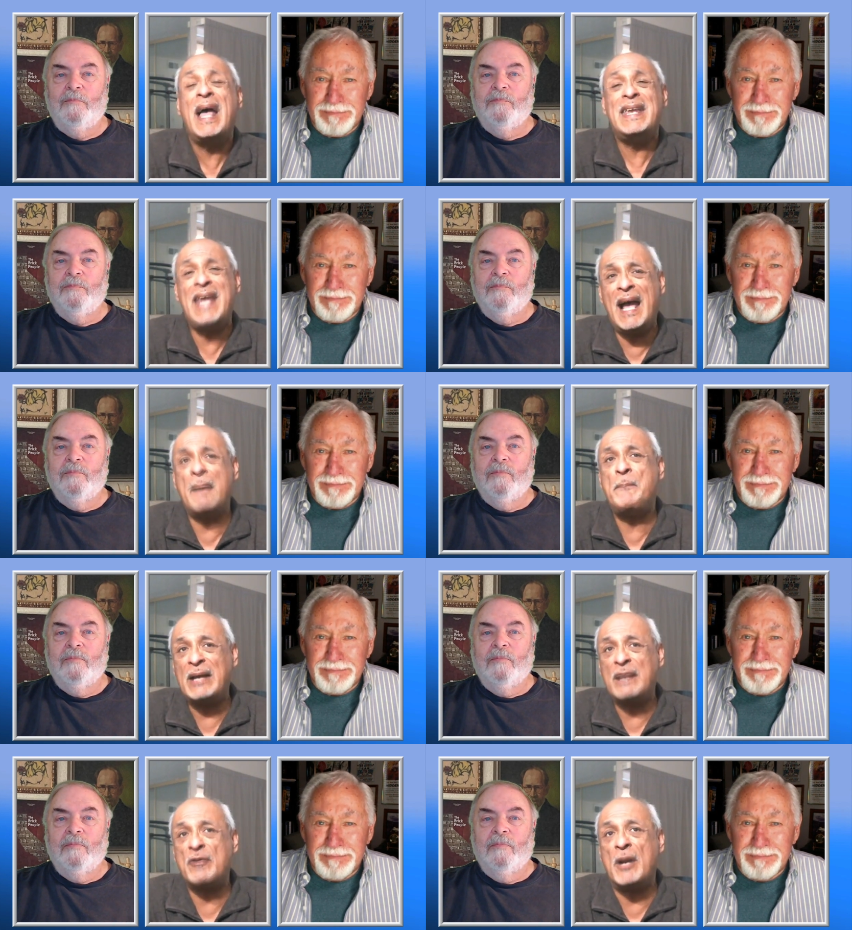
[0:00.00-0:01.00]
Speaker 1: Yeah,
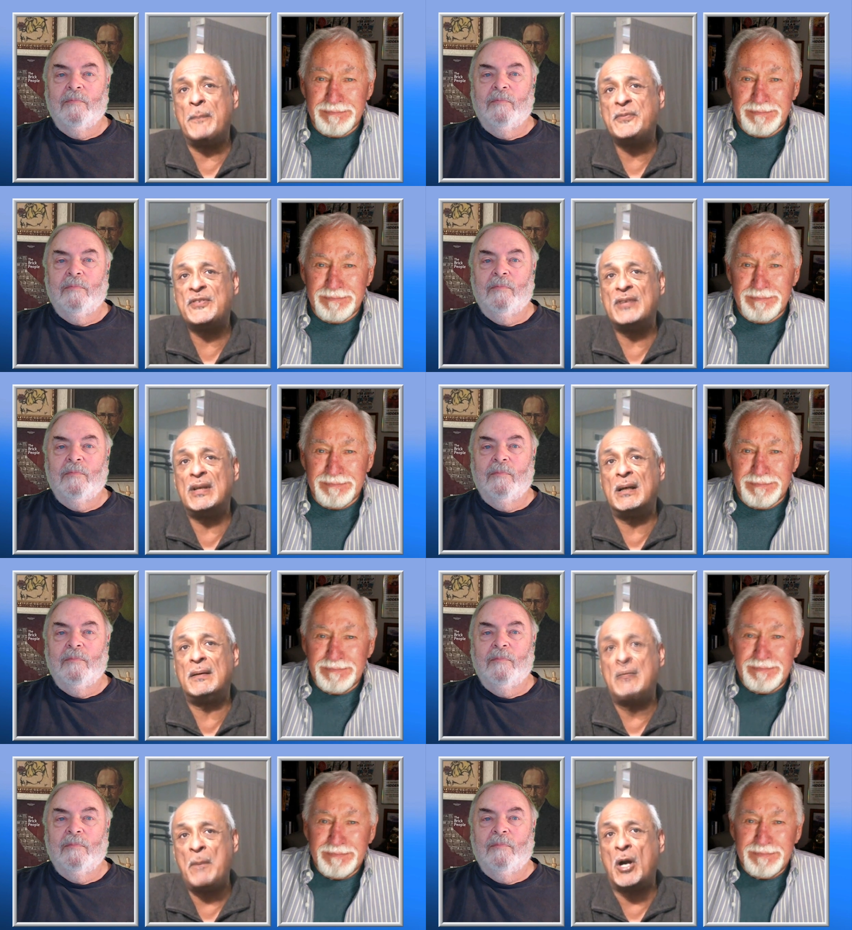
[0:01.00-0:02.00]
backdrops, uh,
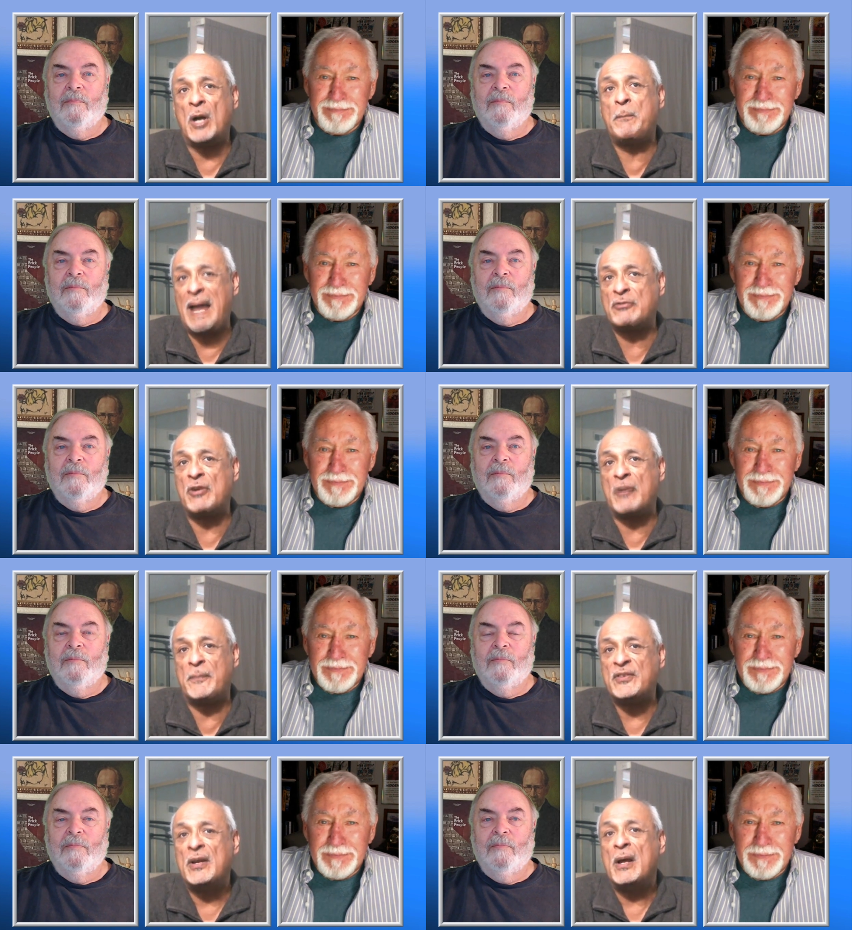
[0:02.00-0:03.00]
landmark
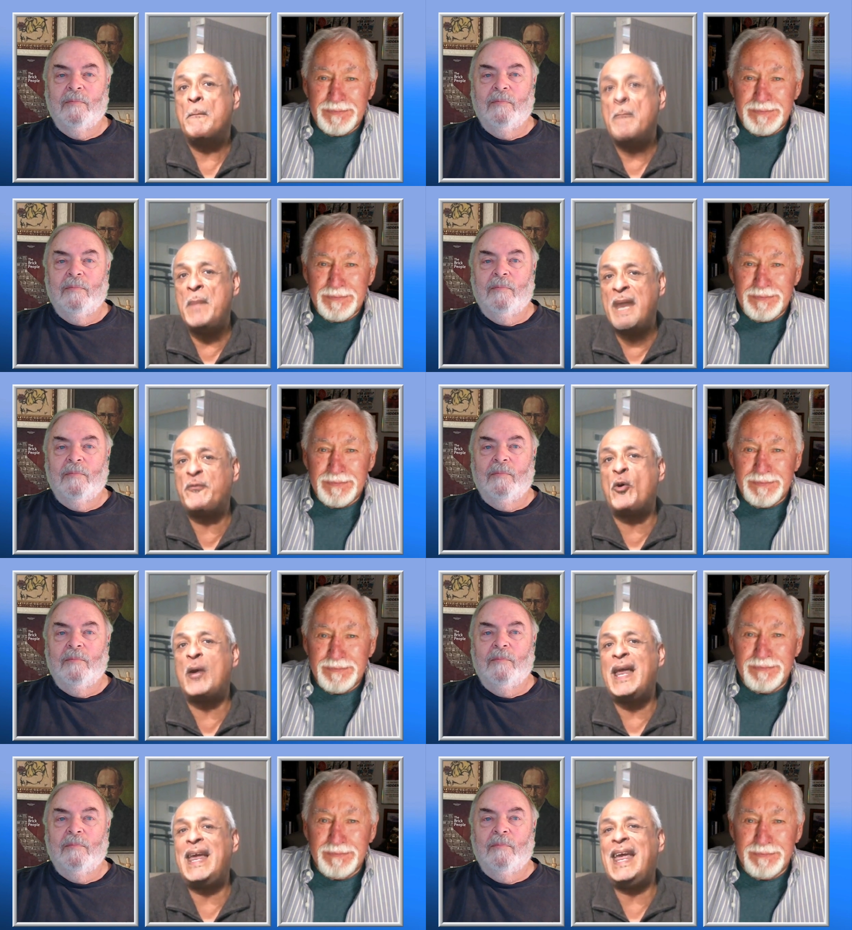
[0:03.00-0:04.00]
backdrops make for
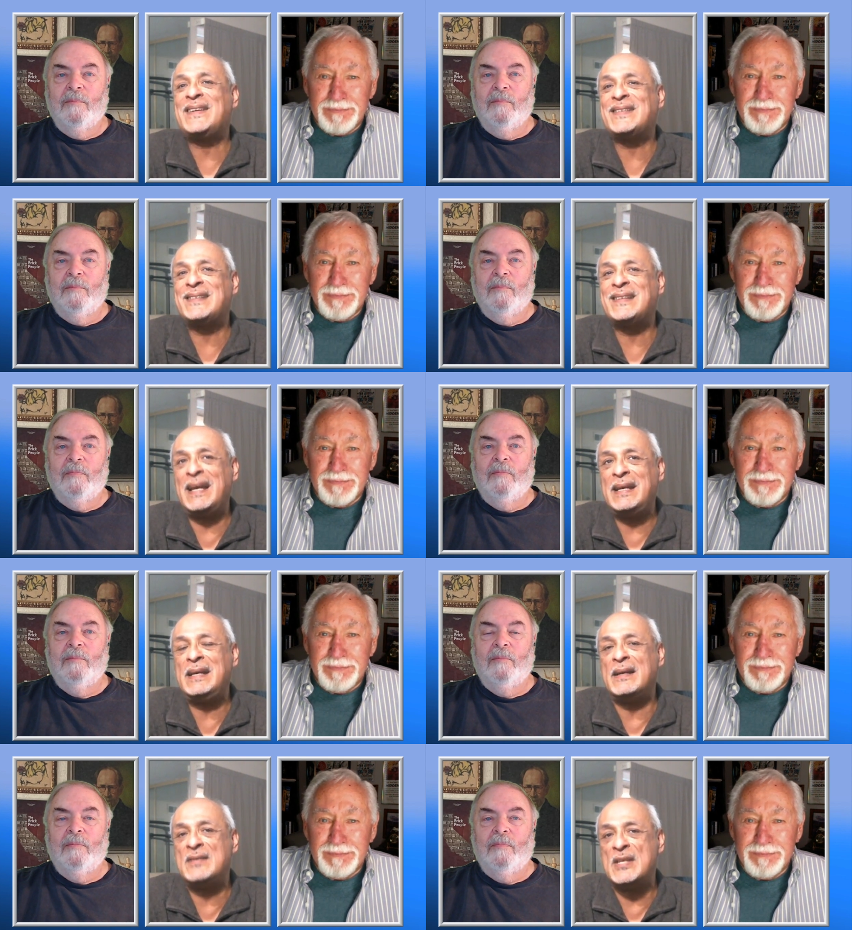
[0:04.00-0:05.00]

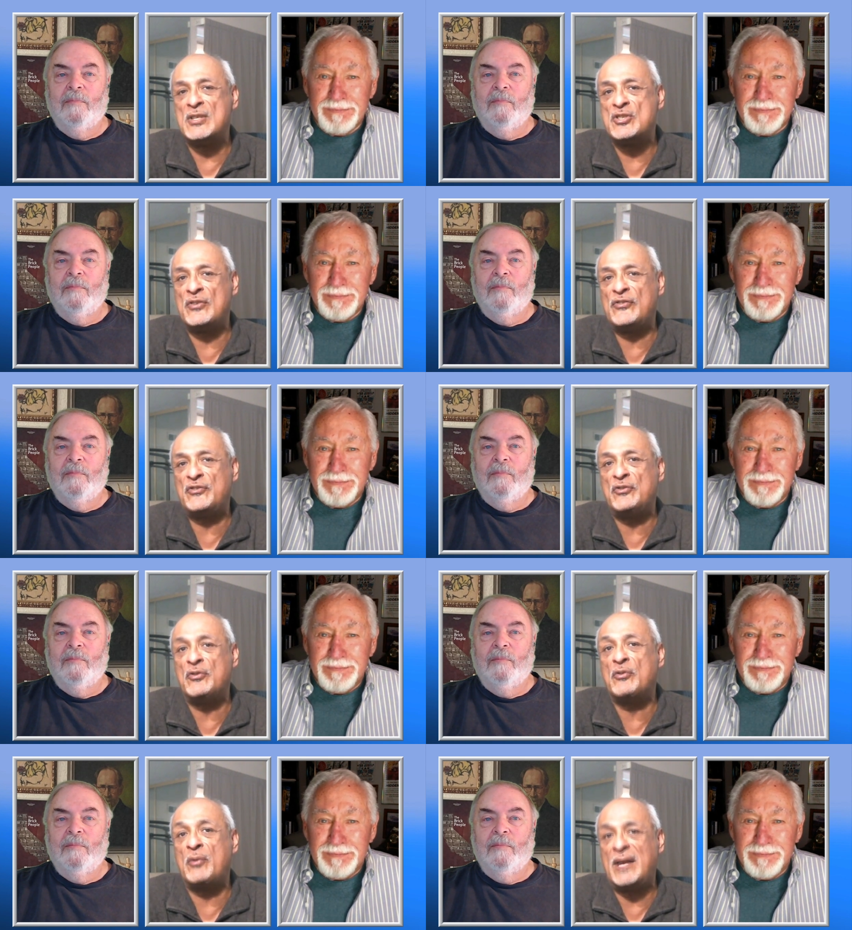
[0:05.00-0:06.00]
exciting additions to
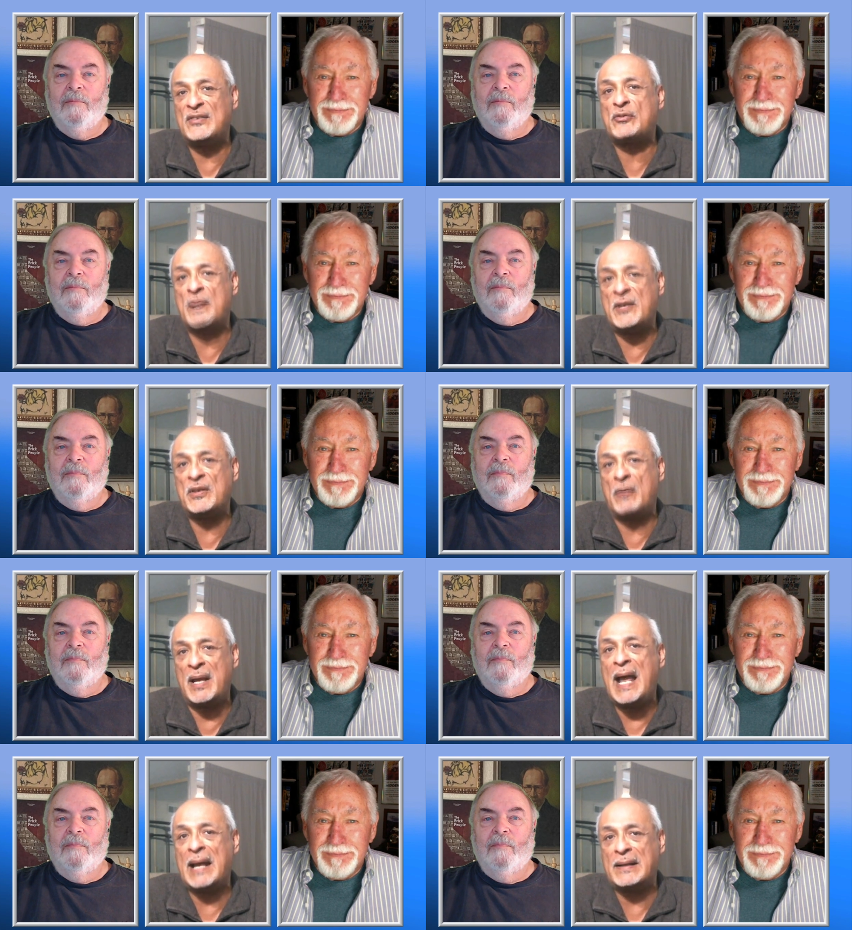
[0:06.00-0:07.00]
great scripts and
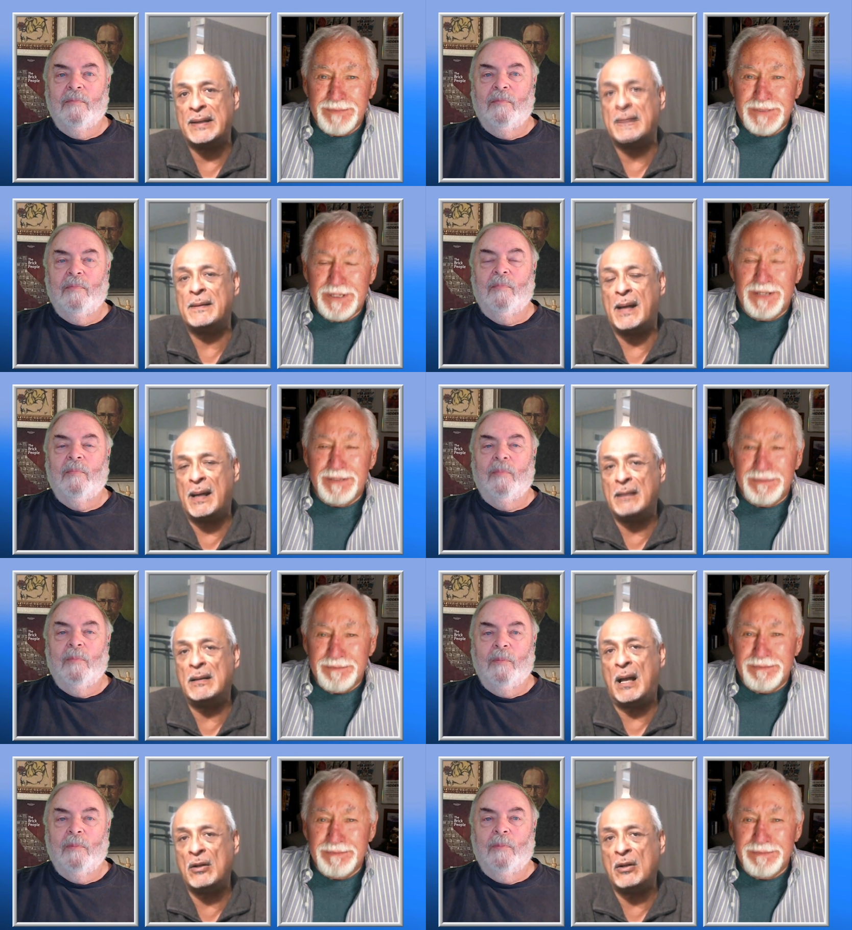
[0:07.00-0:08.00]
great acting. I'll, yeah.
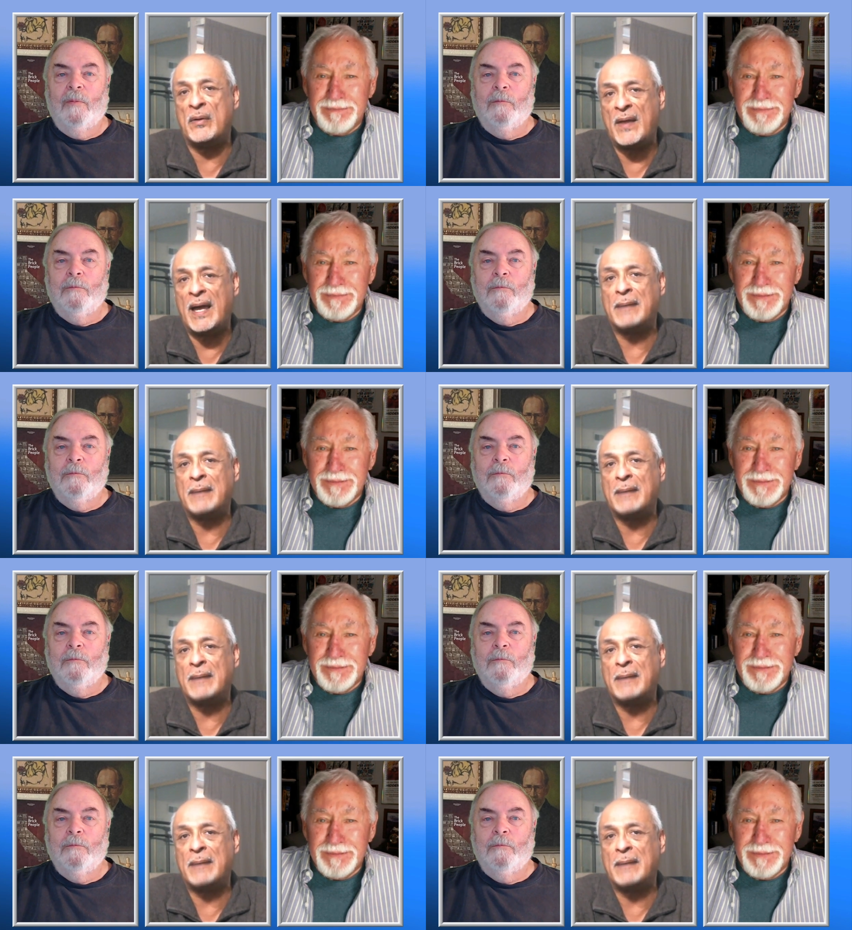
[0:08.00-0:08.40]
I'll go with that